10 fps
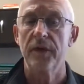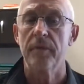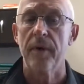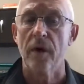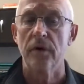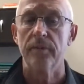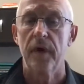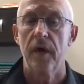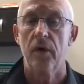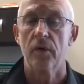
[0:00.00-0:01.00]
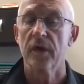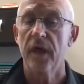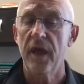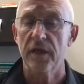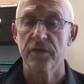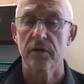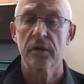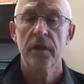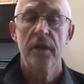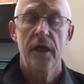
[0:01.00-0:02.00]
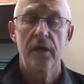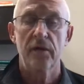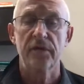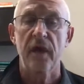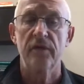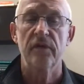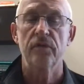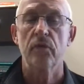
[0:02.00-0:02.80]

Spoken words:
the polyp or the cancer. And in those cases,